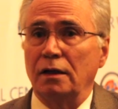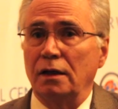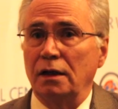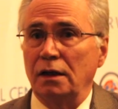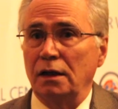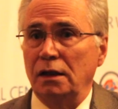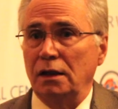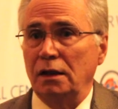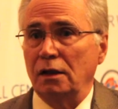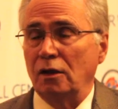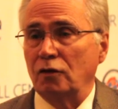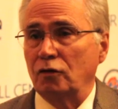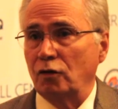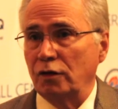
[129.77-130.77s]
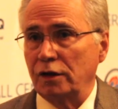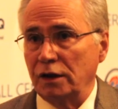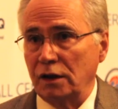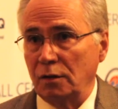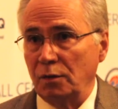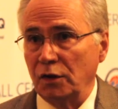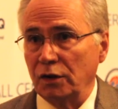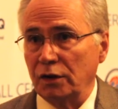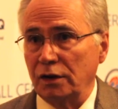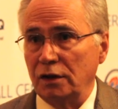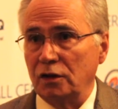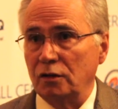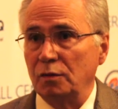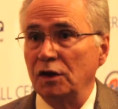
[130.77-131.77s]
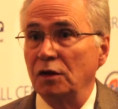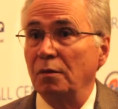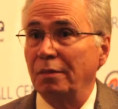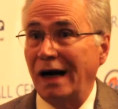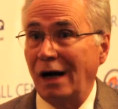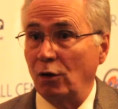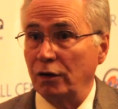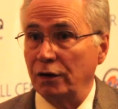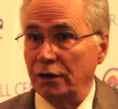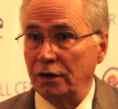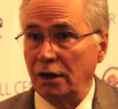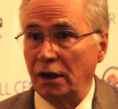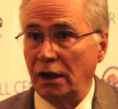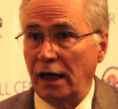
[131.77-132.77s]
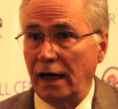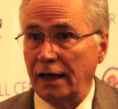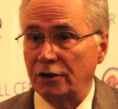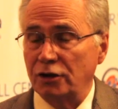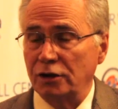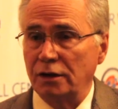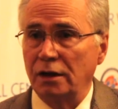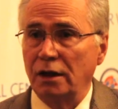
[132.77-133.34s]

the authority and ability to be empowered to take action,